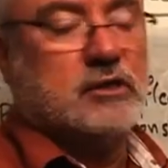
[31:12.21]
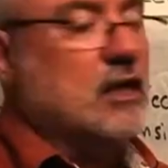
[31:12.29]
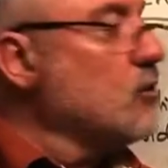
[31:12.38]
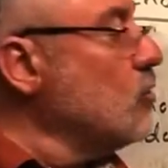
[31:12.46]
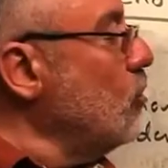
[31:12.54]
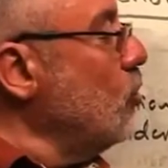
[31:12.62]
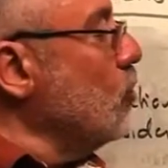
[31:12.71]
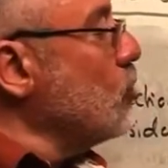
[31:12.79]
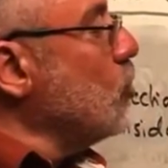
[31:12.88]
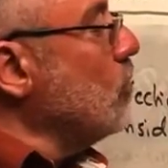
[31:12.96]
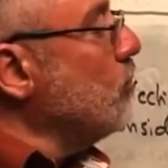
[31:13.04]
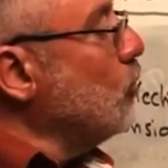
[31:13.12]
They are all
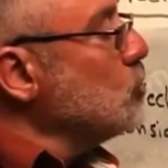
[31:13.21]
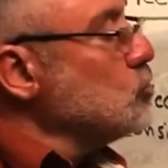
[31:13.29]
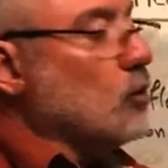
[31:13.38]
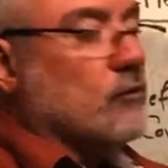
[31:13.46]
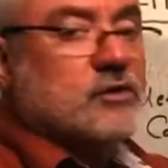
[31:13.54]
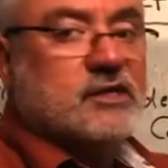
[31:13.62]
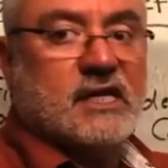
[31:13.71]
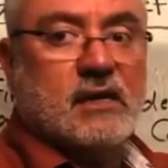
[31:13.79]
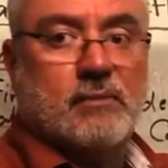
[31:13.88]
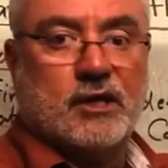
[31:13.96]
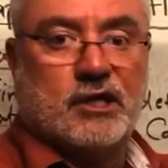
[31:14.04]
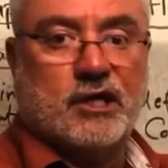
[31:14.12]
composed of the
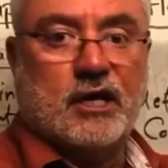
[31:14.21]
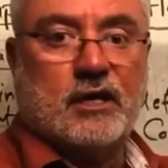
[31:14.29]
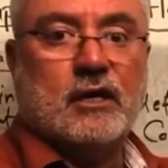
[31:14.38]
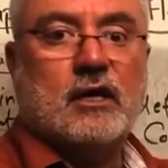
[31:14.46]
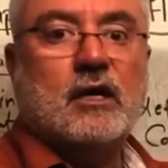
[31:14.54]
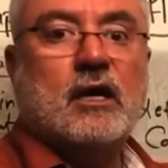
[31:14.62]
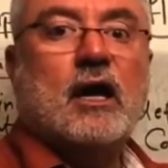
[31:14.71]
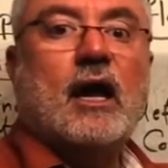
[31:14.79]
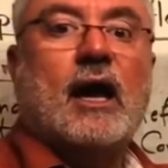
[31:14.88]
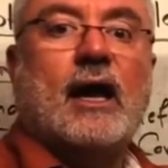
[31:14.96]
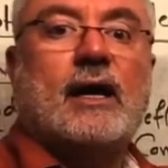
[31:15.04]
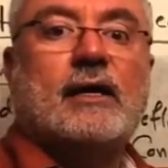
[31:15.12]
same material
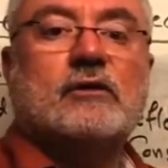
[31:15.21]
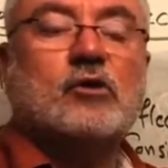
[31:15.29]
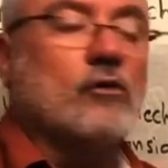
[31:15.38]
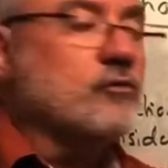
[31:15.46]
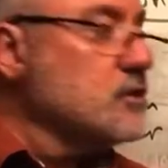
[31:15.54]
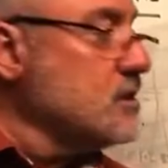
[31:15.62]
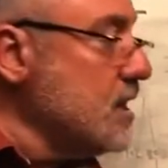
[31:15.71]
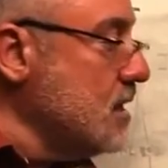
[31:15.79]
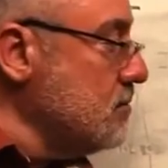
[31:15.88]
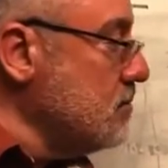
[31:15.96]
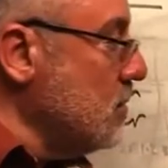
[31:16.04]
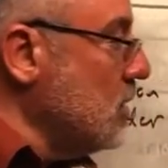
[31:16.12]
and of the
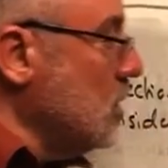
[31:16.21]
same